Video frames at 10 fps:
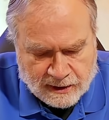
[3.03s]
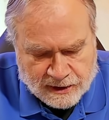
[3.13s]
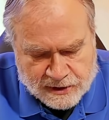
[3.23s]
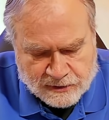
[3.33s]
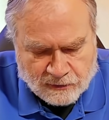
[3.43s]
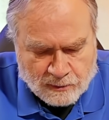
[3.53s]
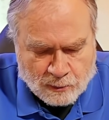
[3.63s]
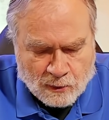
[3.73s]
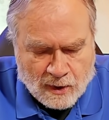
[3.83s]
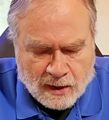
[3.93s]
This is from
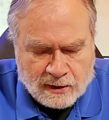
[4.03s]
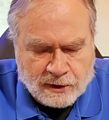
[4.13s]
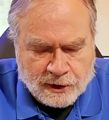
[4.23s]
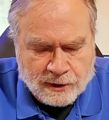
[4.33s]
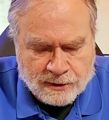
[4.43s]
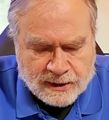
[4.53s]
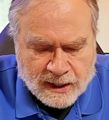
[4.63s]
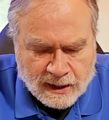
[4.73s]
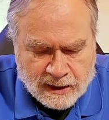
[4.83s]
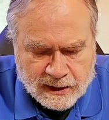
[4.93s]
Rod Kirt
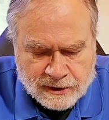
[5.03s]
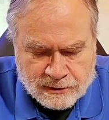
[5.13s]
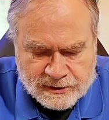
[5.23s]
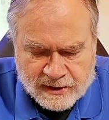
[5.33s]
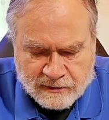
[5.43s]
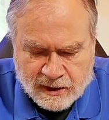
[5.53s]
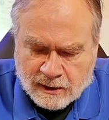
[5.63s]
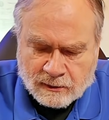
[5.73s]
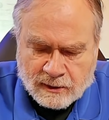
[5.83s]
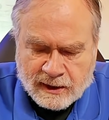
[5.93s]

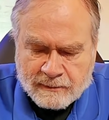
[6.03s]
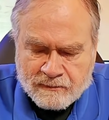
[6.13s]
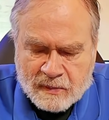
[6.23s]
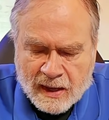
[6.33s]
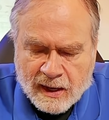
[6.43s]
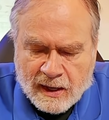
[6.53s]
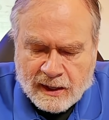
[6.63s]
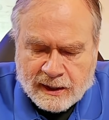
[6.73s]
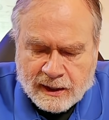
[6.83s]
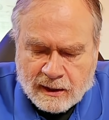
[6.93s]
9273.
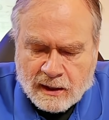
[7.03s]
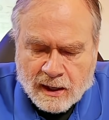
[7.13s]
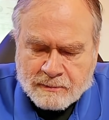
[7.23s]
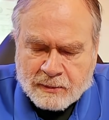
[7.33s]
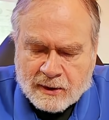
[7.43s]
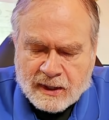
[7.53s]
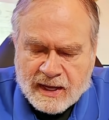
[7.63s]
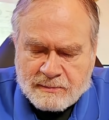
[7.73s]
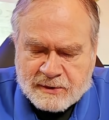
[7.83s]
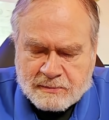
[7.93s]
Can copper
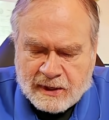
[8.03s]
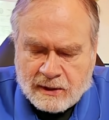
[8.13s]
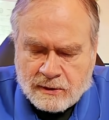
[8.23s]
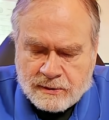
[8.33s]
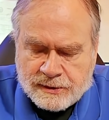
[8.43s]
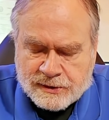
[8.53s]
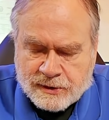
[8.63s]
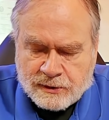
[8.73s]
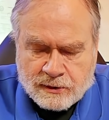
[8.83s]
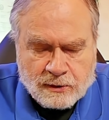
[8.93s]
clamps be used
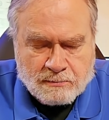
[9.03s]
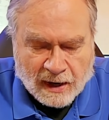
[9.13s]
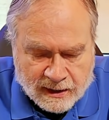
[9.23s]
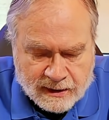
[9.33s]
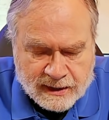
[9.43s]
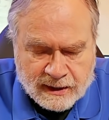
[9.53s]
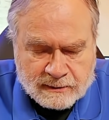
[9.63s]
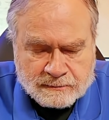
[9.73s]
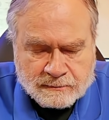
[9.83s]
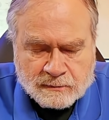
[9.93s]
to do
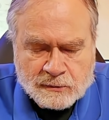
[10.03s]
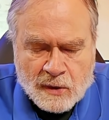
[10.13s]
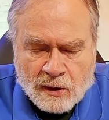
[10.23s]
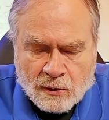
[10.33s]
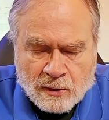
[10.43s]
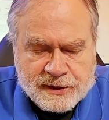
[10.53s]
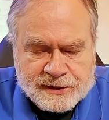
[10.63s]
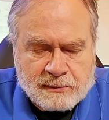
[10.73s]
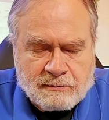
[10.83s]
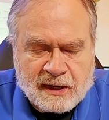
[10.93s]
bonding, or
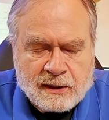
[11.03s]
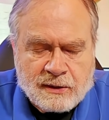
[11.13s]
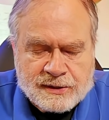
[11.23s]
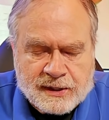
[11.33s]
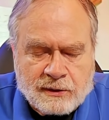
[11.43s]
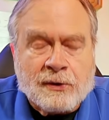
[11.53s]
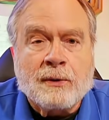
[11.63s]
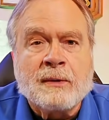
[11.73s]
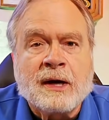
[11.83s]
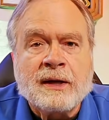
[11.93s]
does it mean using
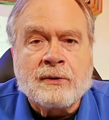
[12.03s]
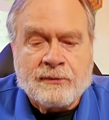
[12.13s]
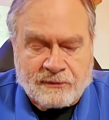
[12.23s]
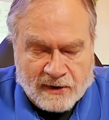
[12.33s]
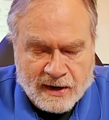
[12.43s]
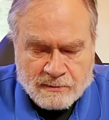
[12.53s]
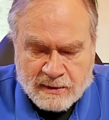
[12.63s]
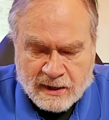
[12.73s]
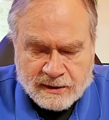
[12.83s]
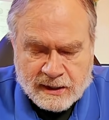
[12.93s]
thermite or fire
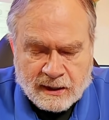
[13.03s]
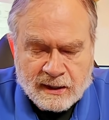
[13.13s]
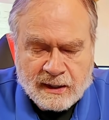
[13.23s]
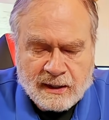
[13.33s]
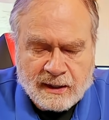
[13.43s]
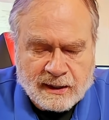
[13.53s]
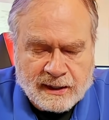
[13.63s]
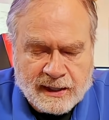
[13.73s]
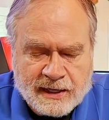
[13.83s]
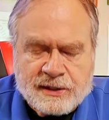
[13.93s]
melting uh,
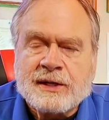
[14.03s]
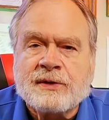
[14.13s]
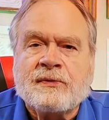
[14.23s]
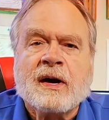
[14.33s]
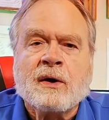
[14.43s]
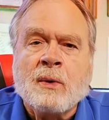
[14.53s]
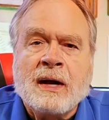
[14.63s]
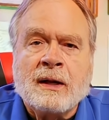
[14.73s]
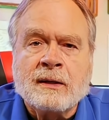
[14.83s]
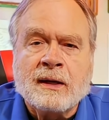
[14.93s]
connections? It's fire
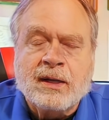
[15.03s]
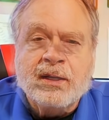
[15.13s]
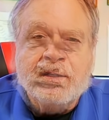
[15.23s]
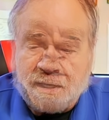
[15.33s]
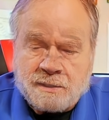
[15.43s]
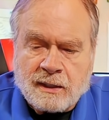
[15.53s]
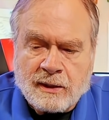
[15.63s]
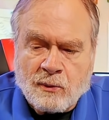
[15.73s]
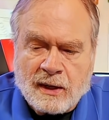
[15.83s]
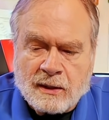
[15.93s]
welding. It
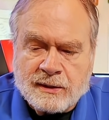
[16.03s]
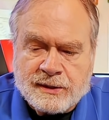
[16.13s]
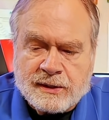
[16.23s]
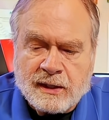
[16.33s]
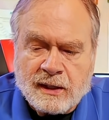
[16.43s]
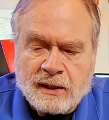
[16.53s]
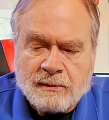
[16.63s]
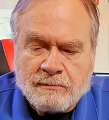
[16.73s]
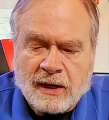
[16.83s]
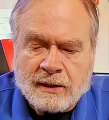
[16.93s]
actually welds the
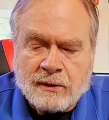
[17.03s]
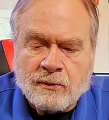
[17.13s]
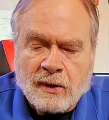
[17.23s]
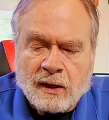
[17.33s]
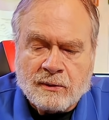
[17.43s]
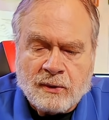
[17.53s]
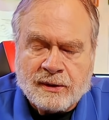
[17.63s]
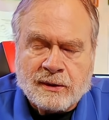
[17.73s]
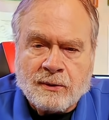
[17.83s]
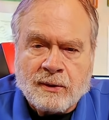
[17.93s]
bonded rod
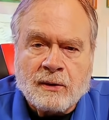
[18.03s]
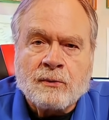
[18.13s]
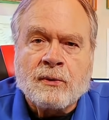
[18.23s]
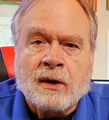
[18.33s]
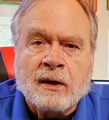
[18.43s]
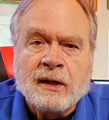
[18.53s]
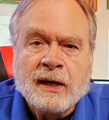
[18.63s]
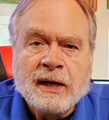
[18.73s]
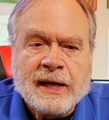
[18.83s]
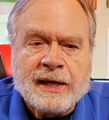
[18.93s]
with the ground rod
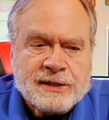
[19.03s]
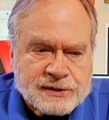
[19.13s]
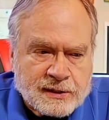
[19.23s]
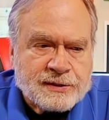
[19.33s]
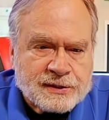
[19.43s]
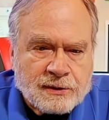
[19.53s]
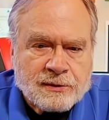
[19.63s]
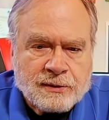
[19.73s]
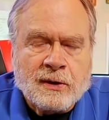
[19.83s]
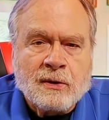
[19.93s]
and is
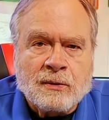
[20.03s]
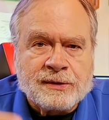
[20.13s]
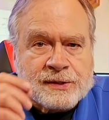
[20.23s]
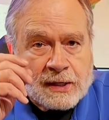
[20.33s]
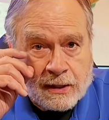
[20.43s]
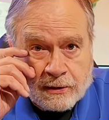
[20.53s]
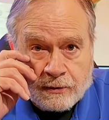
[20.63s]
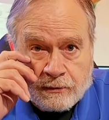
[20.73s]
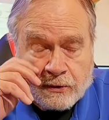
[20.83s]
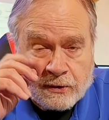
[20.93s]
considered the gold
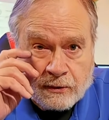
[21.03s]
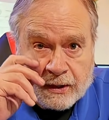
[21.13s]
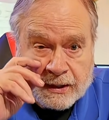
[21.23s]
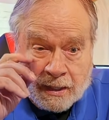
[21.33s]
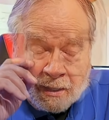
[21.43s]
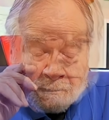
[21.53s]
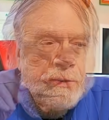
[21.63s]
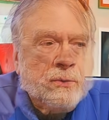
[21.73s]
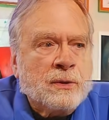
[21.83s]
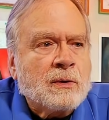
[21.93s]
standard for doing that.
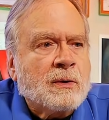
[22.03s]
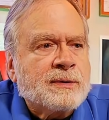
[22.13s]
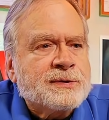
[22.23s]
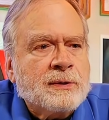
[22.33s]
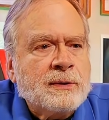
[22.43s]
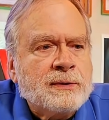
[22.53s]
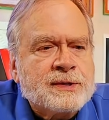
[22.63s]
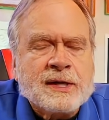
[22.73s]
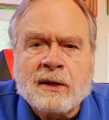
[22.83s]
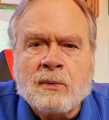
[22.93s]
You can also
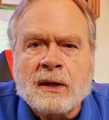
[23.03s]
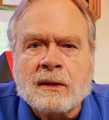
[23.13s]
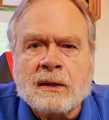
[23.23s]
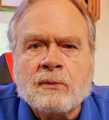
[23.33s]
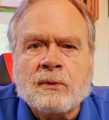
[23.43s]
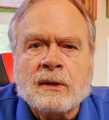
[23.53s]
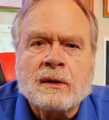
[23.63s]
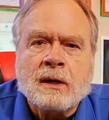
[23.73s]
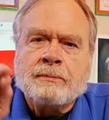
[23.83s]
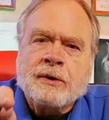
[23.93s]
use TIG welding with
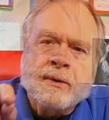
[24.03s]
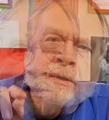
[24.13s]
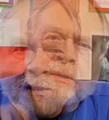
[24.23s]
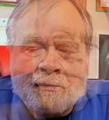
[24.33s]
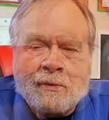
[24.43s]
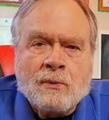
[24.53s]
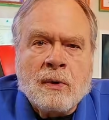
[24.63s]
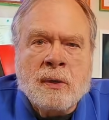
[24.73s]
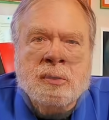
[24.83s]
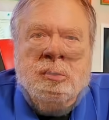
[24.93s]
copper if you
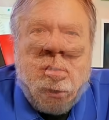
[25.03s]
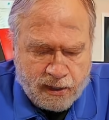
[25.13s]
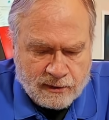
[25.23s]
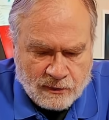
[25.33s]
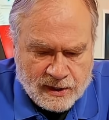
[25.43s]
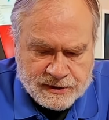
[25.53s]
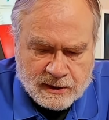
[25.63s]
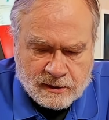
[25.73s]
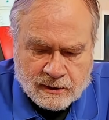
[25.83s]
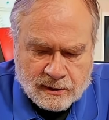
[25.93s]
want. Variety of ways
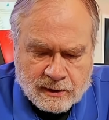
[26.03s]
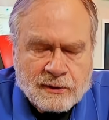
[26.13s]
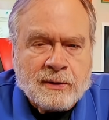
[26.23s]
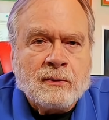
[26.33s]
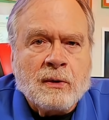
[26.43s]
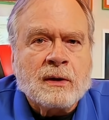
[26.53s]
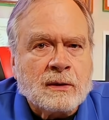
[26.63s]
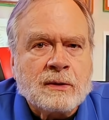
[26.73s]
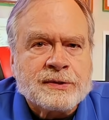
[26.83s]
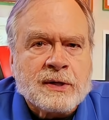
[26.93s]
that you can do it. You want
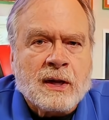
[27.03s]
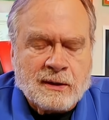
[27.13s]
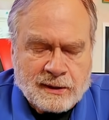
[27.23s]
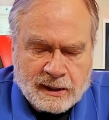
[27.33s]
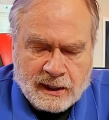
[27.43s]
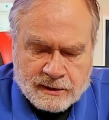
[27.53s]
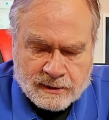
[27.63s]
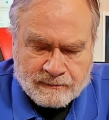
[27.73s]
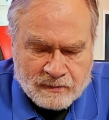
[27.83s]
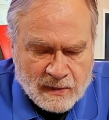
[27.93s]
a good solid
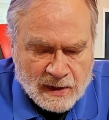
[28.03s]
connection.